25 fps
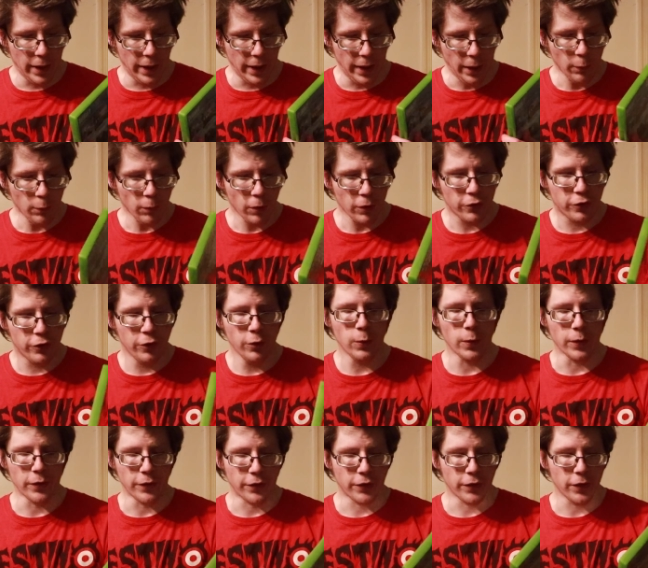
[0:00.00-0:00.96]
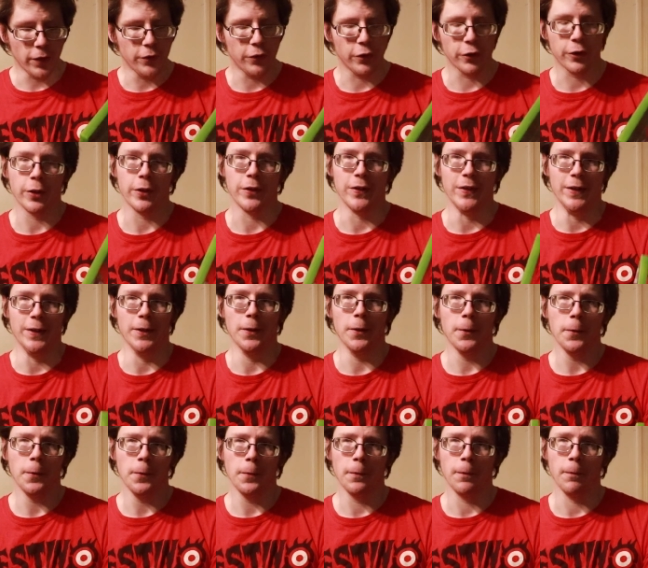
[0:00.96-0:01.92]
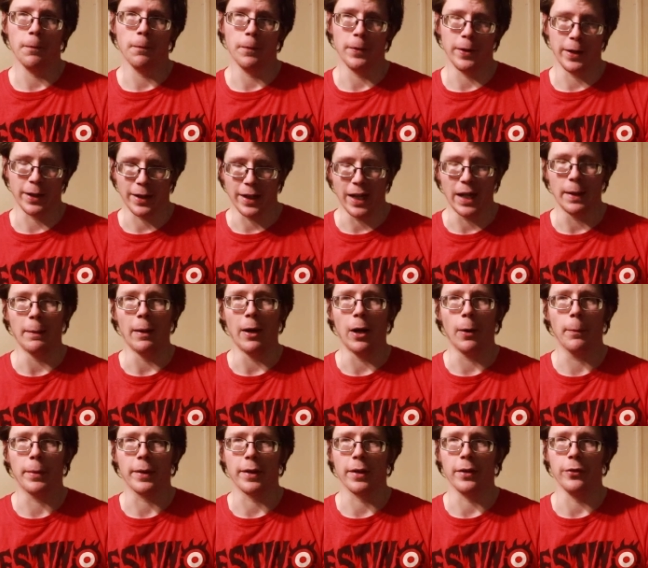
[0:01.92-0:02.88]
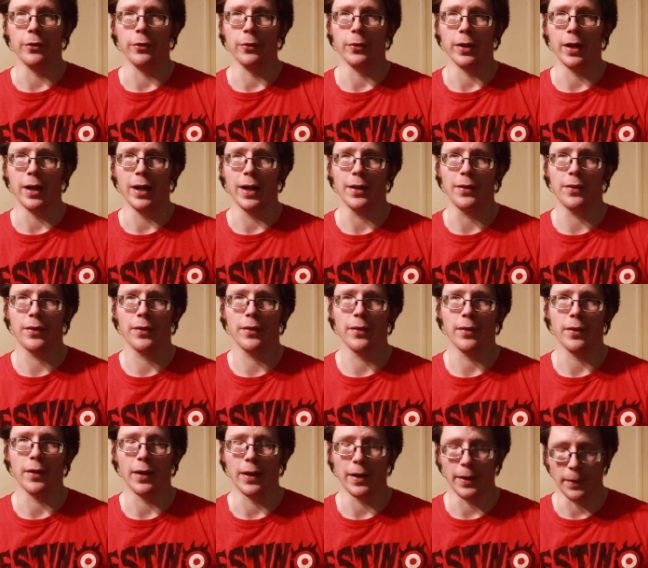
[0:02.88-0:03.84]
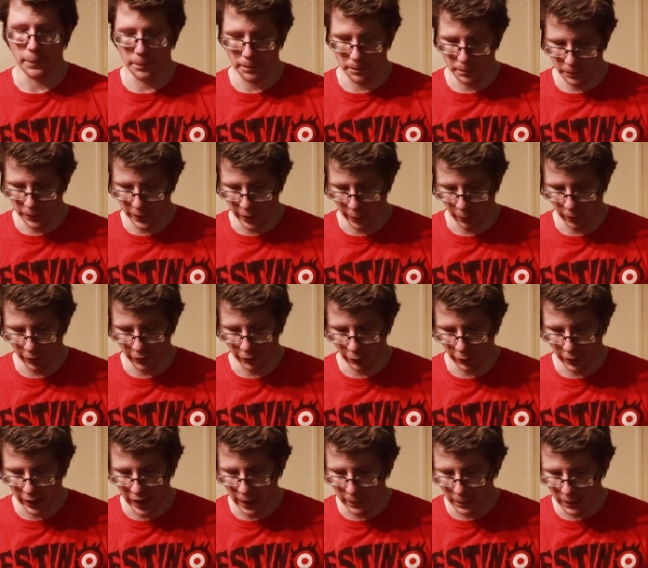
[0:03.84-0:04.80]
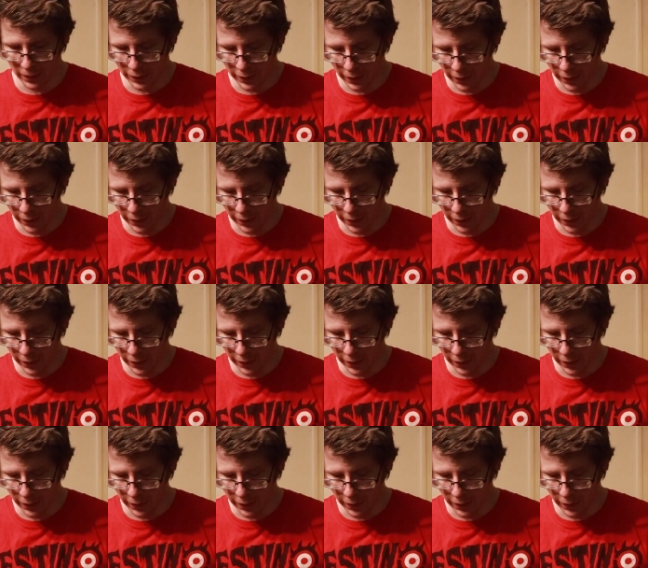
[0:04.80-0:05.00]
Outrun 2 is such a good deal when it came out because you got the original game in